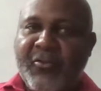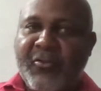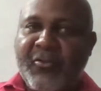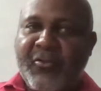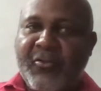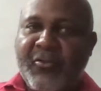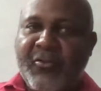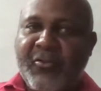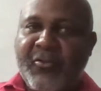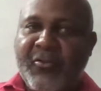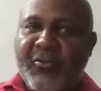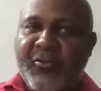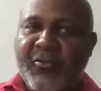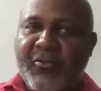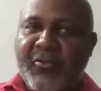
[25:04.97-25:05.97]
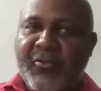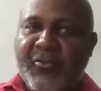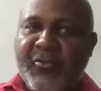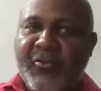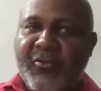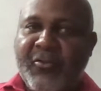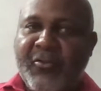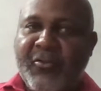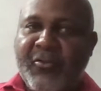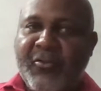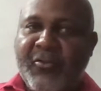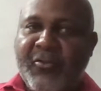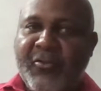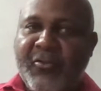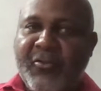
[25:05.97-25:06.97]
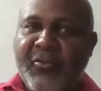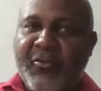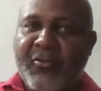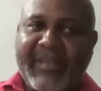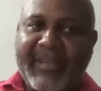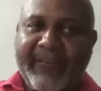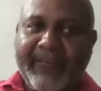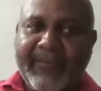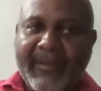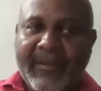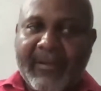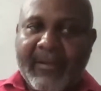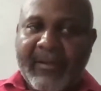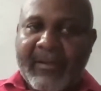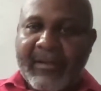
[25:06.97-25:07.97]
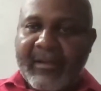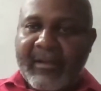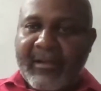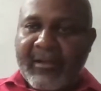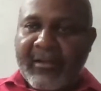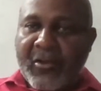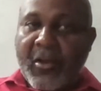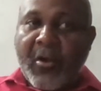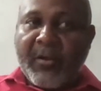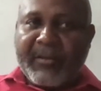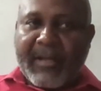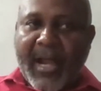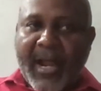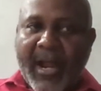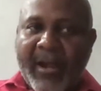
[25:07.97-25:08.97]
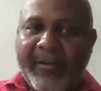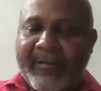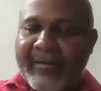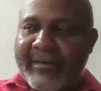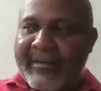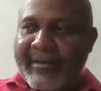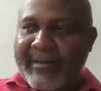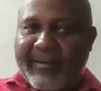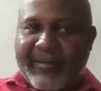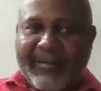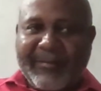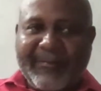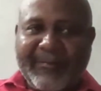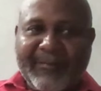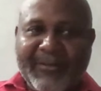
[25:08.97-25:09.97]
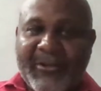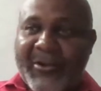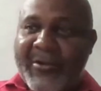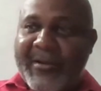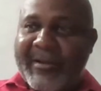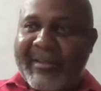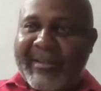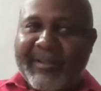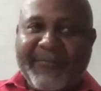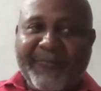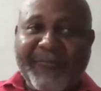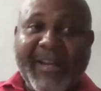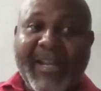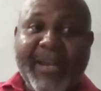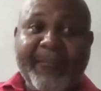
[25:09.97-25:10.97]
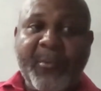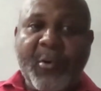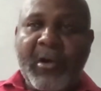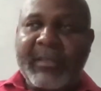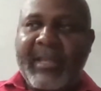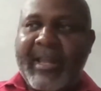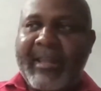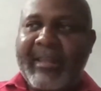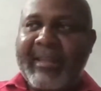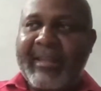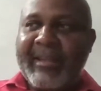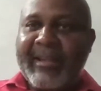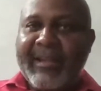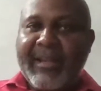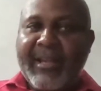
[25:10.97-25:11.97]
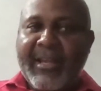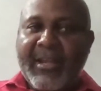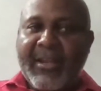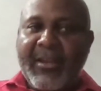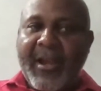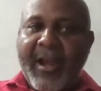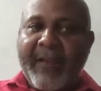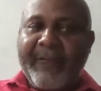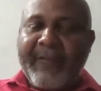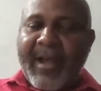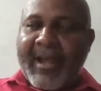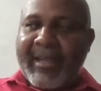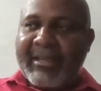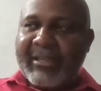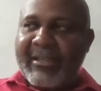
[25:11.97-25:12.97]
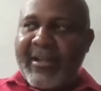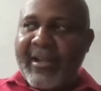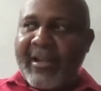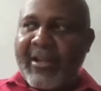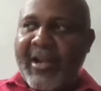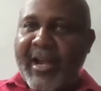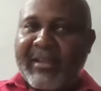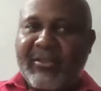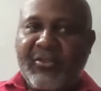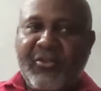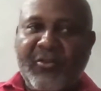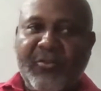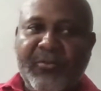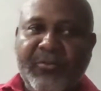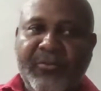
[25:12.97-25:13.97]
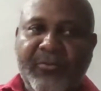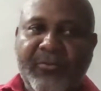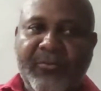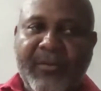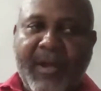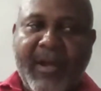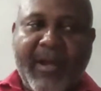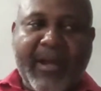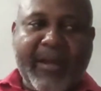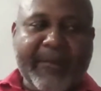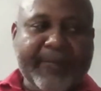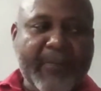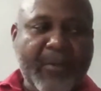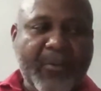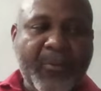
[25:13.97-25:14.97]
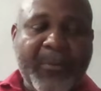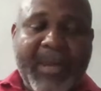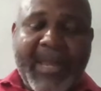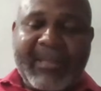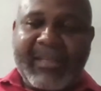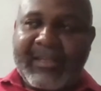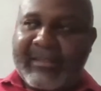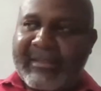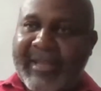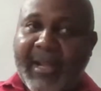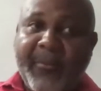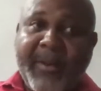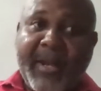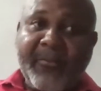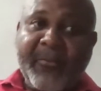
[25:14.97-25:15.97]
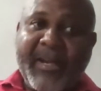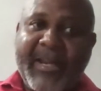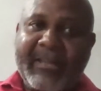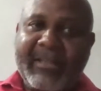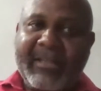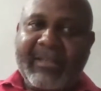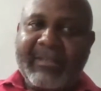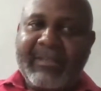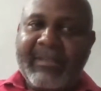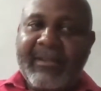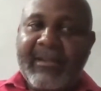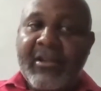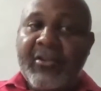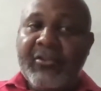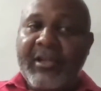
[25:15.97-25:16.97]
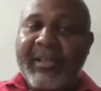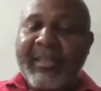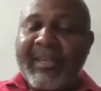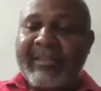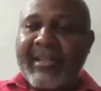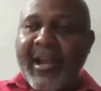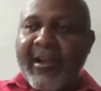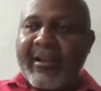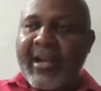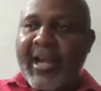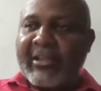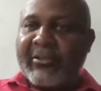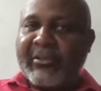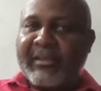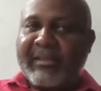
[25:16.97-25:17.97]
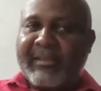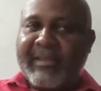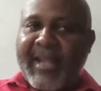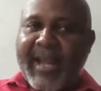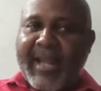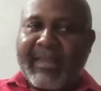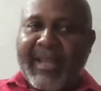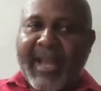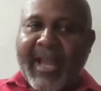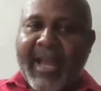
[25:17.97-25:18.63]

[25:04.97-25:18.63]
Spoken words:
so additional costs such as security. Those are, really important. You have additional costs due to wages, salary and wages. So these are costs that